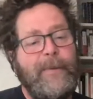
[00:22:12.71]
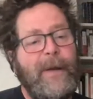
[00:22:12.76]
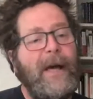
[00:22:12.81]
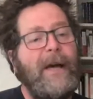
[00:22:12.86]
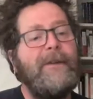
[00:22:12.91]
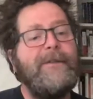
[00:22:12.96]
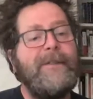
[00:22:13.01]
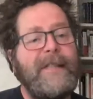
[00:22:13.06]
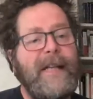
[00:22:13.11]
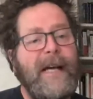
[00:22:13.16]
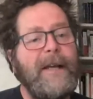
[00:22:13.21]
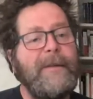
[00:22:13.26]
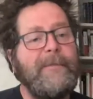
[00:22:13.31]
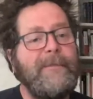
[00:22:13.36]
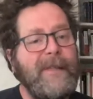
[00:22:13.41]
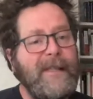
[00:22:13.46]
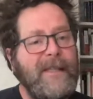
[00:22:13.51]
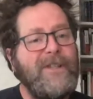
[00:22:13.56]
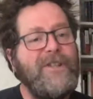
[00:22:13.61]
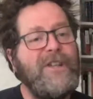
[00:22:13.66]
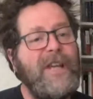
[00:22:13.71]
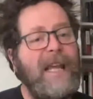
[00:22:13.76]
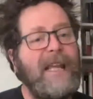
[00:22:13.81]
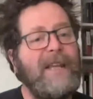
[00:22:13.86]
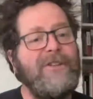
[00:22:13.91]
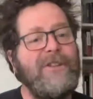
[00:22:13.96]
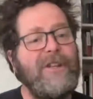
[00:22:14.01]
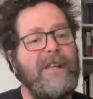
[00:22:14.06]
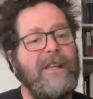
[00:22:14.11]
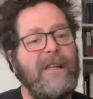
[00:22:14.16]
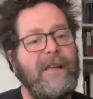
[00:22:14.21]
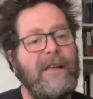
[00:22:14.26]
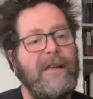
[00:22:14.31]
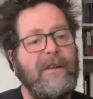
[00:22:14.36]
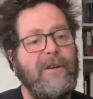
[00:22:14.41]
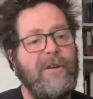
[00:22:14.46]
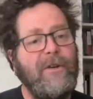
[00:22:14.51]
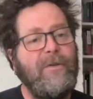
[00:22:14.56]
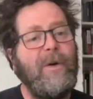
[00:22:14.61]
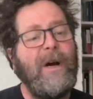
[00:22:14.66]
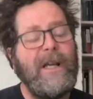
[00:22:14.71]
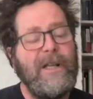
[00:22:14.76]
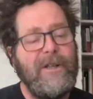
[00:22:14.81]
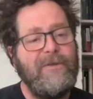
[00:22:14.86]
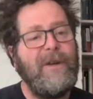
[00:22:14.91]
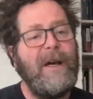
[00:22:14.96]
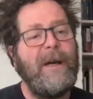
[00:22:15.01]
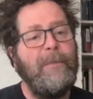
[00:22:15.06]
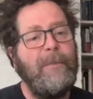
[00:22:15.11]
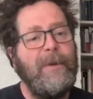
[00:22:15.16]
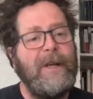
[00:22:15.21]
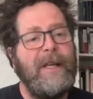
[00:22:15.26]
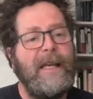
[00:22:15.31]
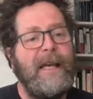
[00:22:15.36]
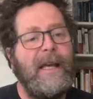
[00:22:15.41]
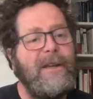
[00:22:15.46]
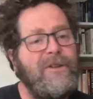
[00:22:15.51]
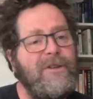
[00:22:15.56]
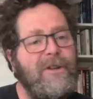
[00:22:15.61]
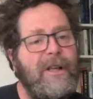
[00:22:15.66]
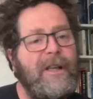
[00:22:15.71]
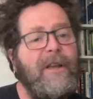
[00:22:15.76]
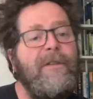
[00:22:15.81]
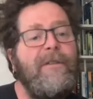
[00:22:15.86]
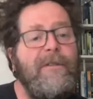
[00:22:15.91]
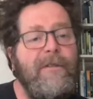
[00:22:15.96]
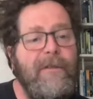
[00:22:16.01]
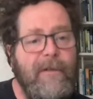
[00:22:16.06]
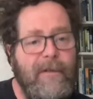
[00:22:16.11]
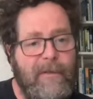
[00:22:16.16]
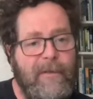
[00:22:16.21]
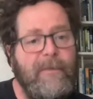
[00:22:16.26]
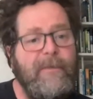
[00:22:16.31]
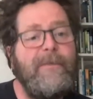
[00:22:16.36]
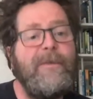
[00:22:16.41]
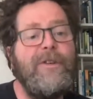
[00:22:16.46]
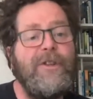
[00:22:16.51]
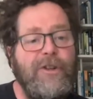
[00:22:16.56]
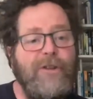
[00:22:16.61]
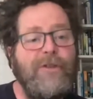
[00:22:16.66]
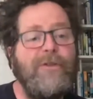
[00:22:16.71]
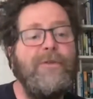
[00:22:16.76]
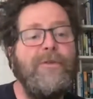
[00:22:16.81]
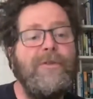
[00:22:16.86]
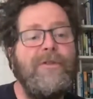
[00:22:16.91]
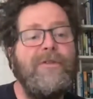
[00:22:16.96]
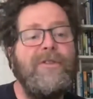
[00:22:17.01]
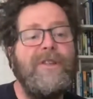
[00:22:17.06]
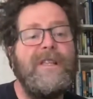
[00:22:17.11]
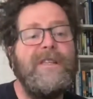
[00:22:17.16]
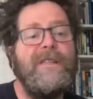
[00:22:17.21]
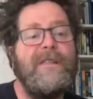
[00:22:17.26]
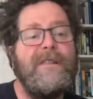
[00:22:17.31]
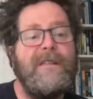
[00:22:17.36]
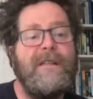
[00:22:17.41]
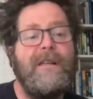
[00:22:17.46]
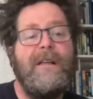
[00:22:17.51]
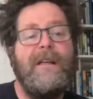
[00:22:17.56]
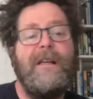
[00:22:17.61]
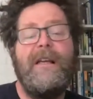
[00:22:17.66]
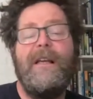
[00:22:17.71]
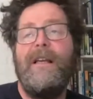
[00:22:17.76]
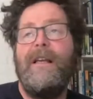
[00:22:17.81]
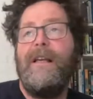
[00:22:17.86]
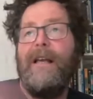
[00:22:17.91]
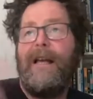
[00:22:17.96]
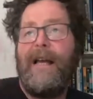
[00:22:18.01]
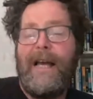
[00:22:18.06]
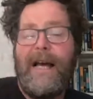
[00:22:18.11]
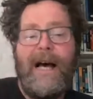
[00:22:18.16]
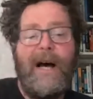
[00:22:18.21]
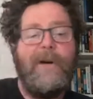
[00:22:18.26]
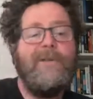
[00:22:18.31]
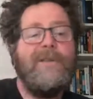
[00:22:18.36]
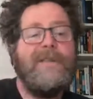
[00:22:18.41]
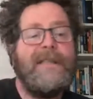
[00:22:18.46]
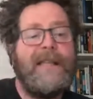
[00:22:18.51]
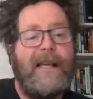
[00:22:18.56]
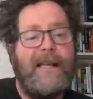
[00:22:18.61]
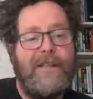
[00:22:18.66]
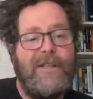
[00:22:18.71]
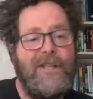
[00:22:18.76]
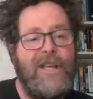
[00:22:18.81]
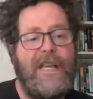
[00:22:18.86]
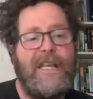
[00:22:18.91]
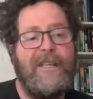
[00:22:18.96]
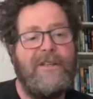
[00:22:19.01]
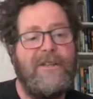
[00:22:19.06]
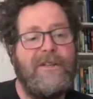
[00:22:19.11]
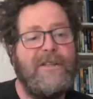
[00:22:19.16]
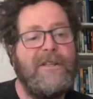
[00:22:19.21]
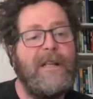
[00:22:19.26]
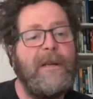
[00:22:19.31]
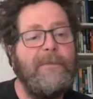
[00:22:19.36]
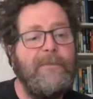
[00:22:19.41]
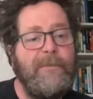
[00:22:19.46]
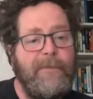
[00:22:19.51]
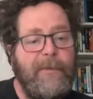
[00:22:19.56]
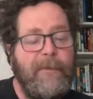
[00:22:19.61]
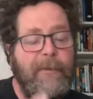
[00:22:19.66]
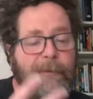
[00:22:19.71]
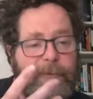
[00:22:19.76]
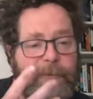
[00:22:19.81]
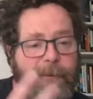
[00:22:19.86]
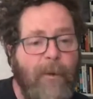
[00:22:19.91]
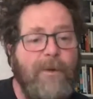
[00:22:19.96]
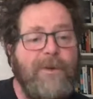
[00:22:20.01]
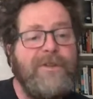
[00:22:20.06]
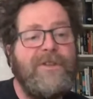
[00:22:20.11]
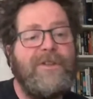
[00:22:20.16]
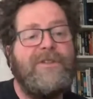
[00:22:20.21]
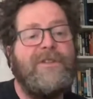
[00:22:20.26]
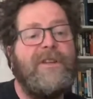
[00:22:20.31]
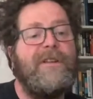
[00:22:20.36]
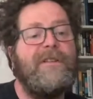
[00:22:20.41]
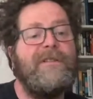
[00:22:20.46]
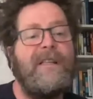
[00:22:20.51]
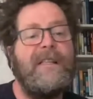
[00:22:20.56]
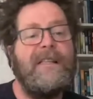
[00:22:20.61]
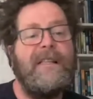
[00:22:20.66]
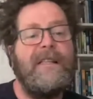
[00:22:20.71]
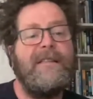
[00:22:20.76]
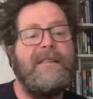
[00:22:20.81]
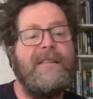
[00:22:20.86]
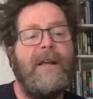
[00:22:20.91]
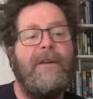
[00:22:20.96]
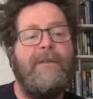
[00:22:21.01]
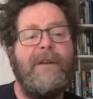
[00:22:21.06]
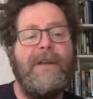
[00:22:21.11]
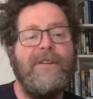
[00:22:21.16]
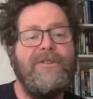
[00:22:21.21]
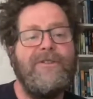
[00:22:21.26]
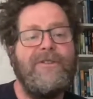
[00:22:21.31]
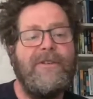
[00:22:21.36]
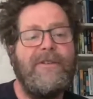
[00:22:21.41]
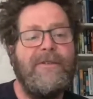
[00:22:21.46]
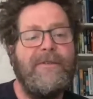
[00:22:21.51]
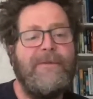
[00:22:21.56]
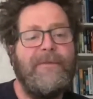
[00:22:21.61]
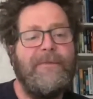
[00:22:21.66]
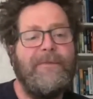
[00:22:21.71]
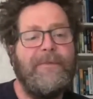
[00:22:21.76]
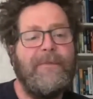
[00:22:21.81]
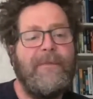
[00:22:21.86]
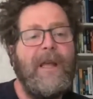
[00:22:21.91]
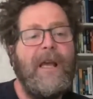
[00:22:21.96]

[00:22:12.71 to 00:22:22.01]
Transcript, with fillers: the paradigm is changing quite rapidly, actually, due to this outside changes that forces us in this direction.